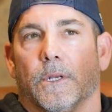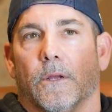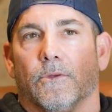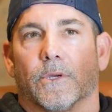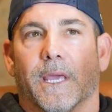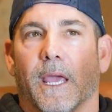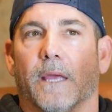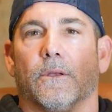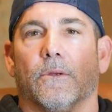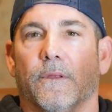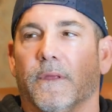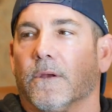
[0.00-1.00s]
You
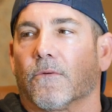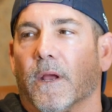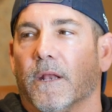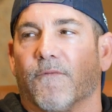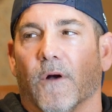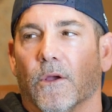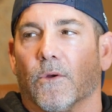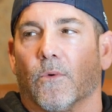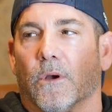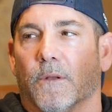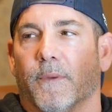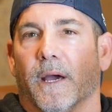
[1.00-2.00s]
can't do anything great if all you're
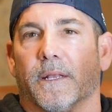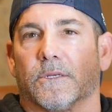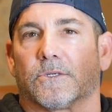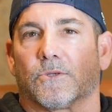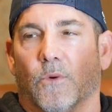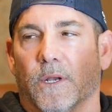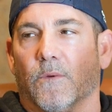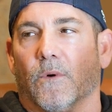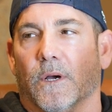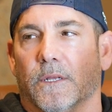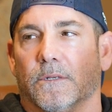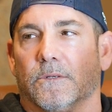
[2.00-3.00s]
worried about is
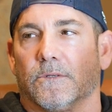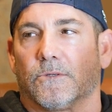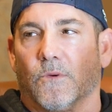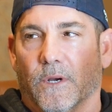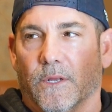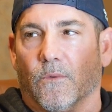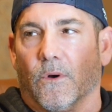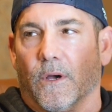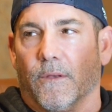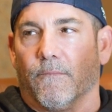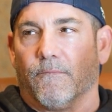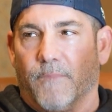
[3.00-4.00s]

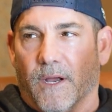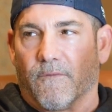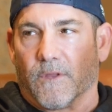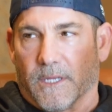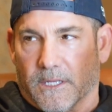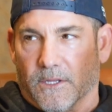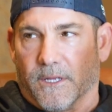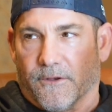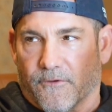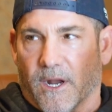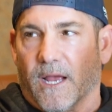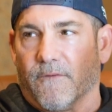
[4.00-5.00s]
2121 Beverly
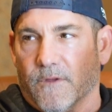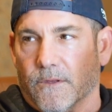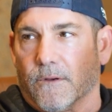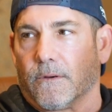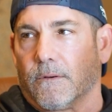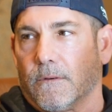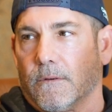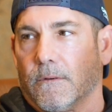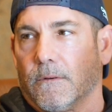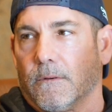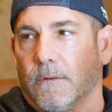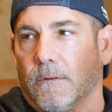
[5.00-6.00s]
Glen Drive either.
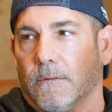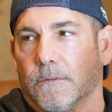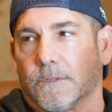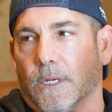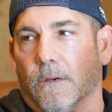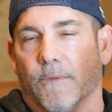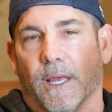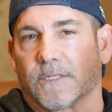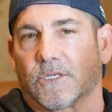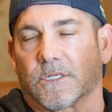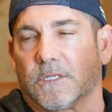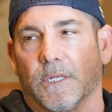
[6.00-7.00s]
So
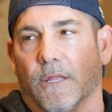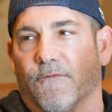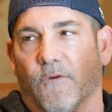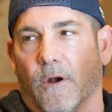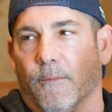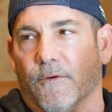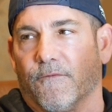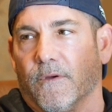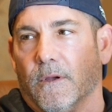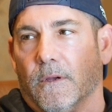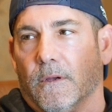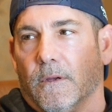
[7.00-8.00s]
that's just another form
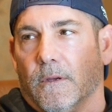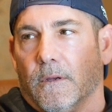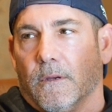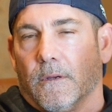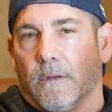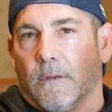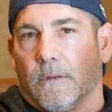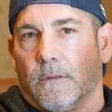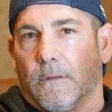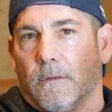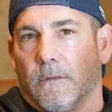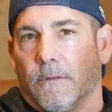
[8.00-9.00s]
of,
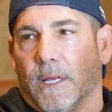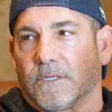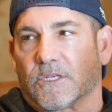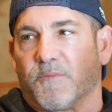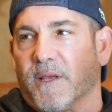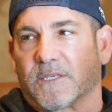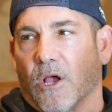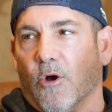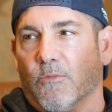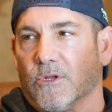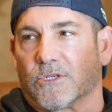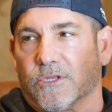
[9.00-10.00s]
that just makes
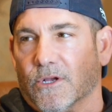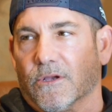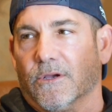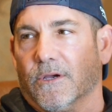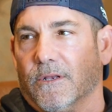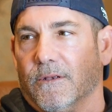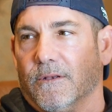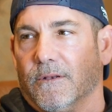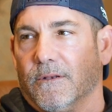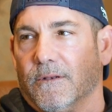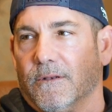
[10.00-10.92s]
homeless look good,